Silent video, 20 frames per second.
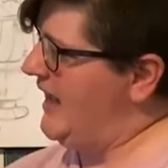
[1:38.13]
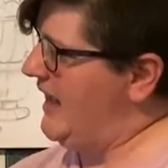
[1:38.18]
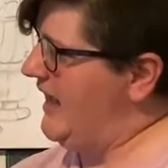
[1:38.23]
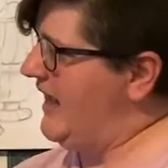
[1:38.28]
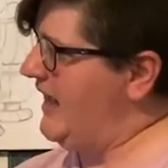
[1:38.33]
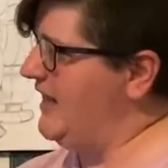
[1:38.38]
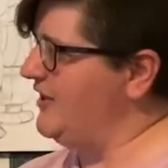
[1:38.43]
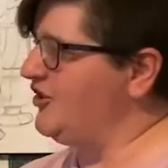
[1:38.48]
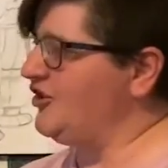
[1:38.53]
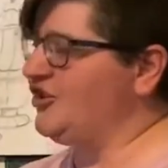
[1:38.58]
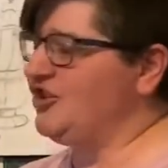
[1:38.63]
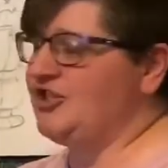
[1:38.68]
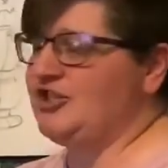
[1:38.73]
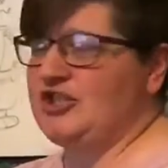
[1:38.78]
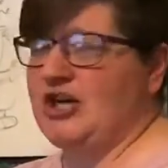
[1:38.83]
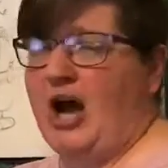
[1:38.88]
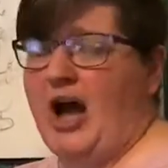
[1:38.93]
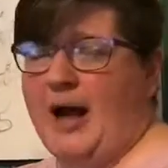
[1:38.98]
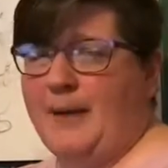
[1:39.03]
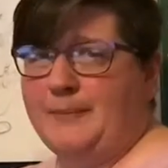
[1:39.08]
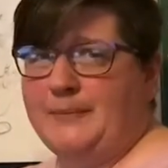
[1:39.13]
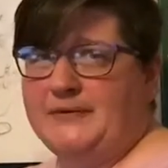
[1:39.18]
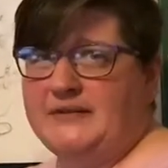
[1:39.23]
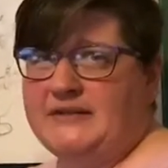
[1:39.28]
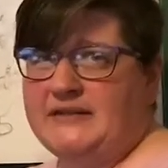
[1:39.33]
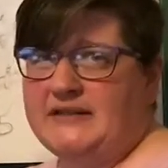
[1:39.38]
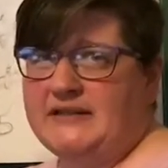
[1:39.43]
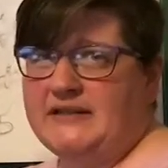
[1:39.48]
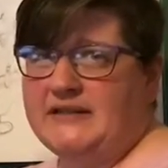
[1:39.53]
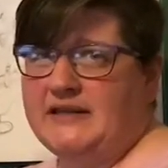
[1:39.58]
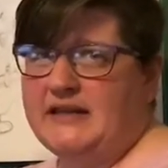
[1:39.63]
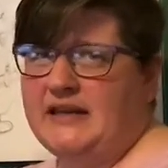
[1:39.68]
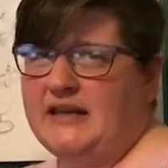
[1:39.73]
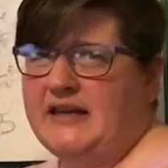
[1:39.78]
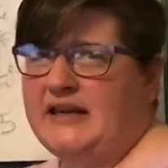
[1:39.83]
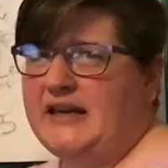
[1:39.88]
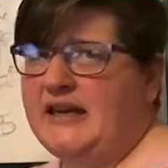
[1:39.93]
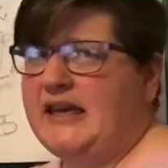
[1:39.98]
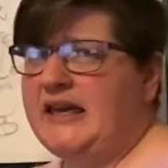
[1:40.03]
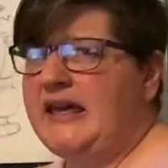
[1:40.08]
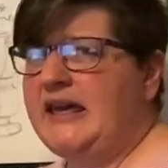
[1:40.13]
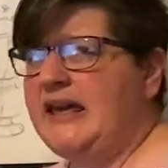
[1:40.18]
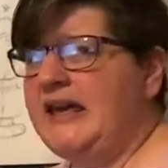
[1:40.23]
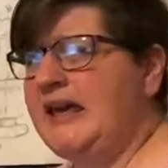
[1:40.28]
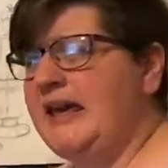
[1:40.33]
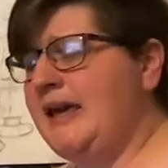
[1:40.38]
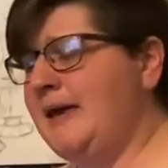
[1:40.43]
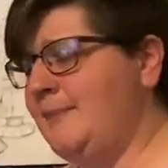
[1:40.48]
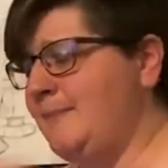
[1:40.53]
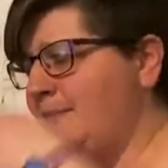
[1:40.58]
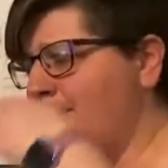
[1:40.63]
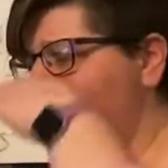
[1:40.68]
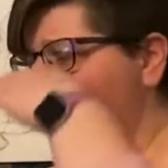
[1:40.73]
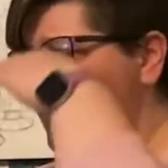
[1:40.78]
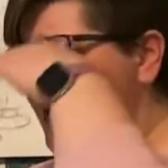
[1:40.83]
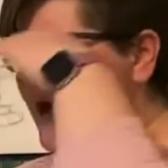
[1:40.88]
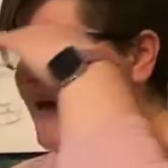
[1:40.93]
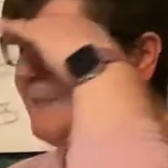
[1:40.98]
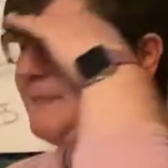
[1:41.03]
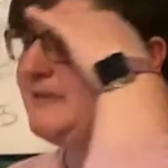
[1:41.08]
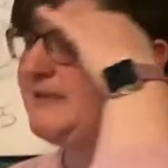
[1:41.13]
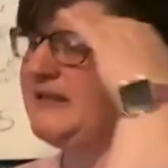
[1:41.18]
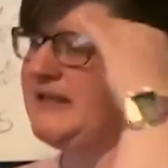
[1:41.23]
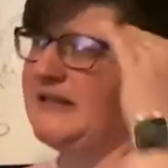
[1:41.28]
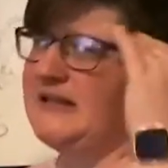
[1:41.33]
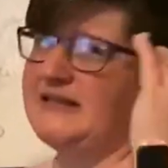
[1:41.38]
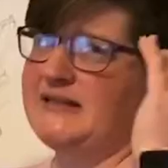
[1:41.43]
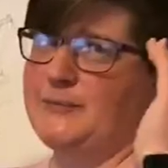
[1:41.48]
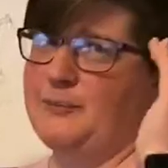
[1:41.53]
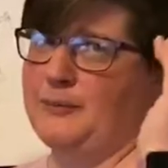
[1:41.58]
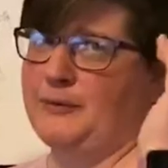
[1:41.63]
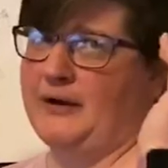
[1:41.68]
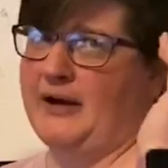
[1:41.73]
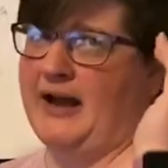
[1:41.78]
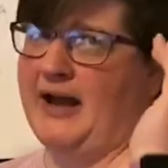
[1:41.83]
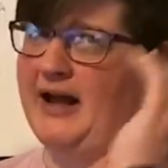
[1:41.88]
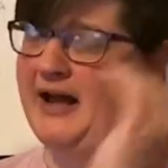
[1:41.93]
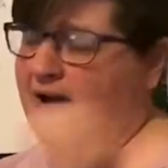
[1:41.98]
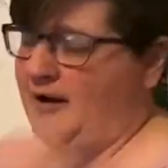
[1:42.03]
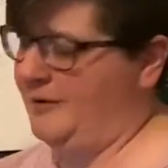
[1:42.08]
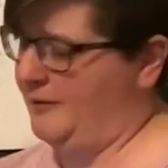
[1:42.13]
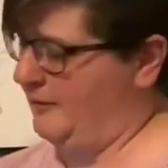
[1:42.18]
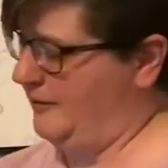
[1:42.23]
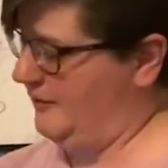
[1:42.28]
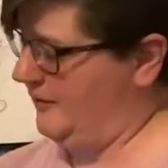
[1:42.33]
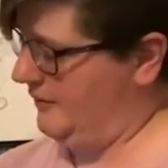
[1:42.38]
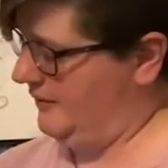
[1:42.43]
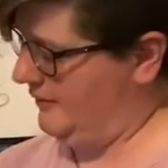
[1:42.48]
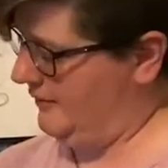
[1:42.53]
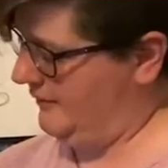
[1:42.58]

He stops. He mops his brow.